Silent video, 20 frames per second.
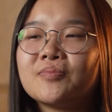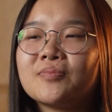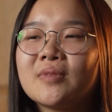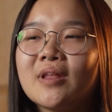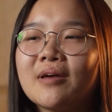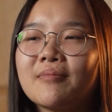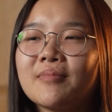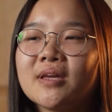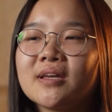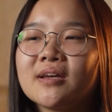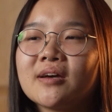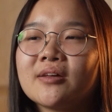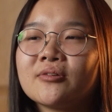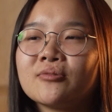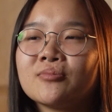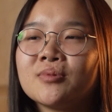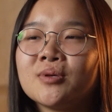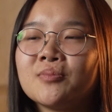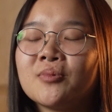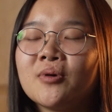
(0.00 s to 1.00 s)
that make other
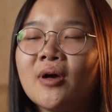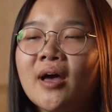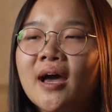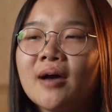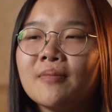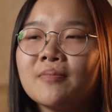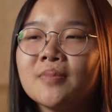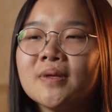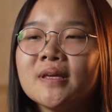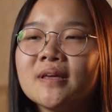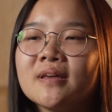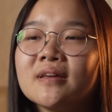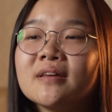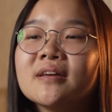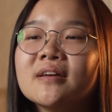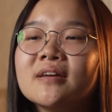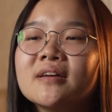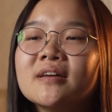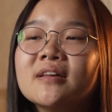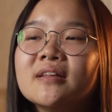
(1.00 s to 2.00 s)
people happy,
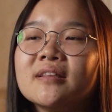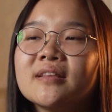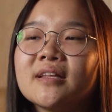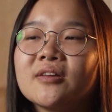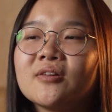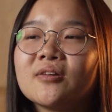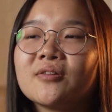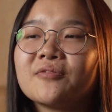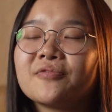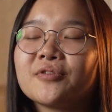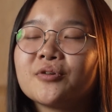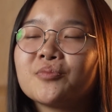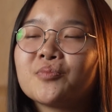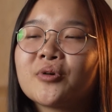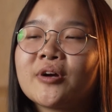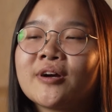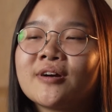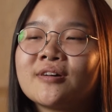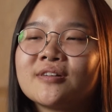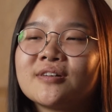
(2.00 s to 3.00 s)
that you can feel
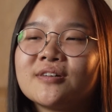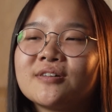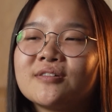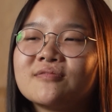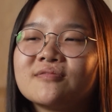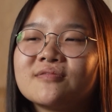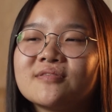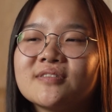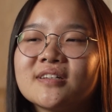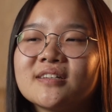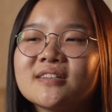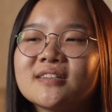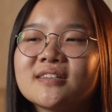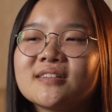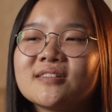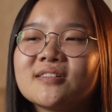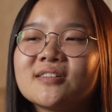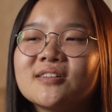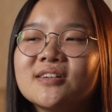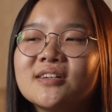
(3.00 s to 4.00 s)
proud of, and